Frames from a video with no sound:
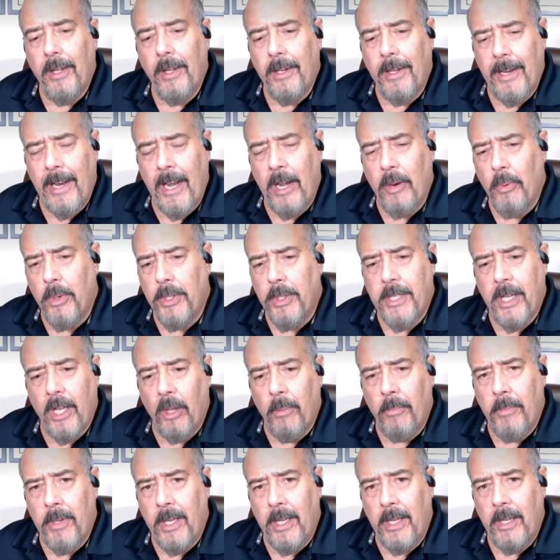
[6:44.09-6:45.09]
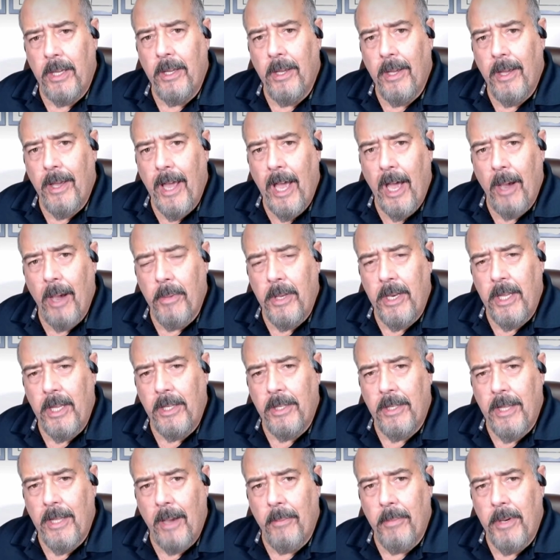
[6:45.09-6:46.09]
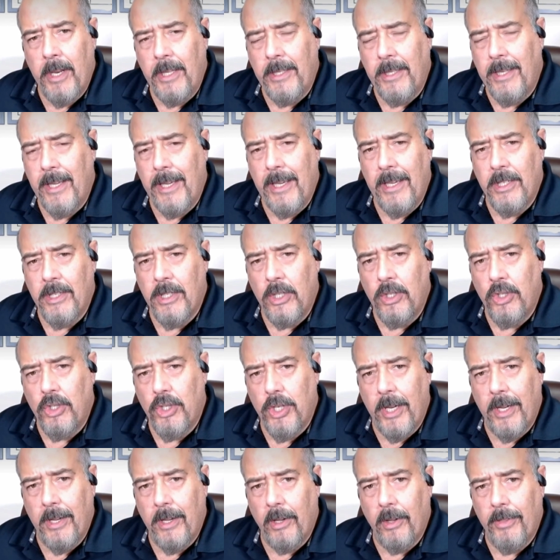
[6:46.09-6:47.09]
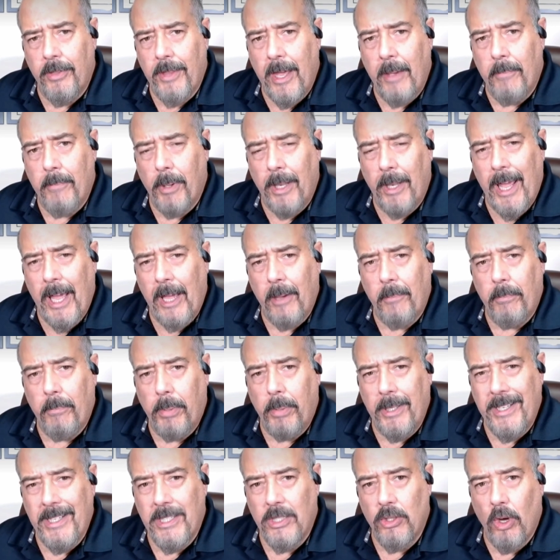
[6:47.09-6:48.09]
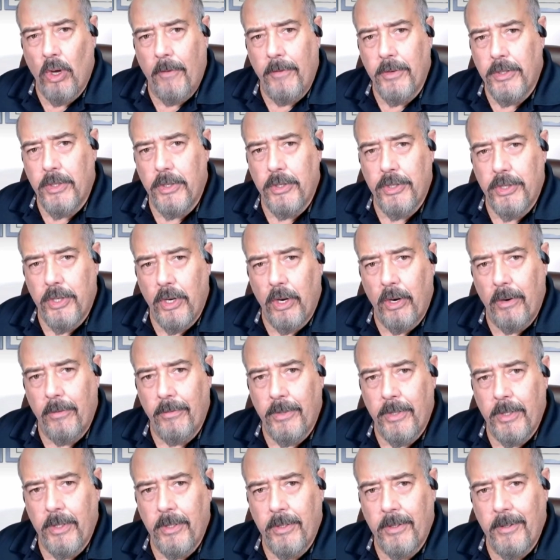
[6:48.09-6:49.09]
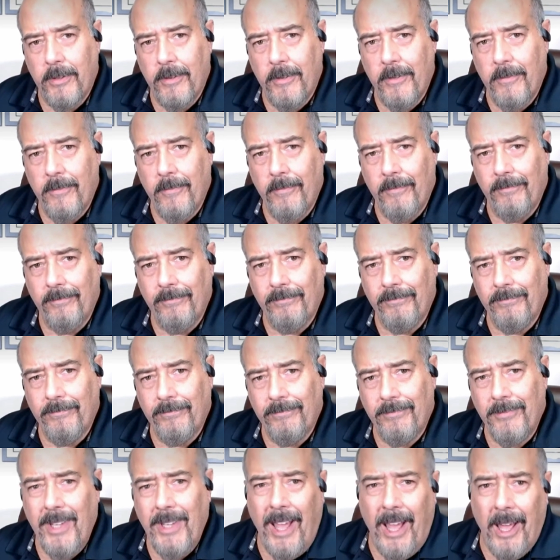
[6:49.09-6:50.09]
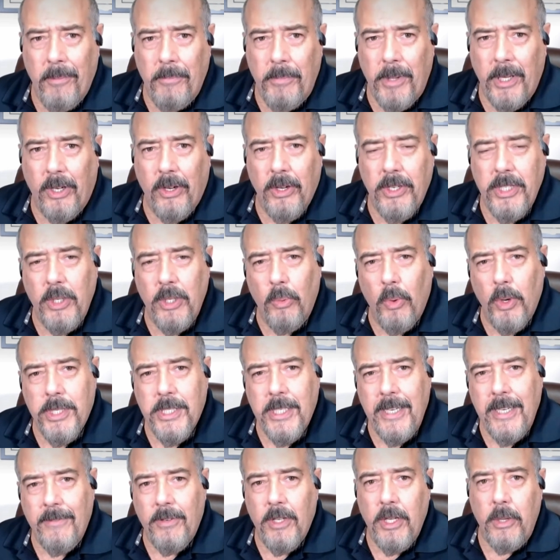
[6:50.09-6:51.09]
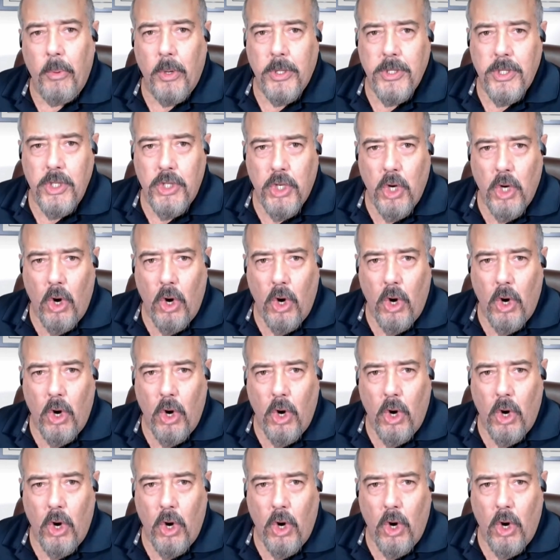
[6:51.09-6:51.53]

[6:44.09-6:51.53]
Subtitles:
Can anyone tell me how many days in jail that Black police officer served? None, because he wasn't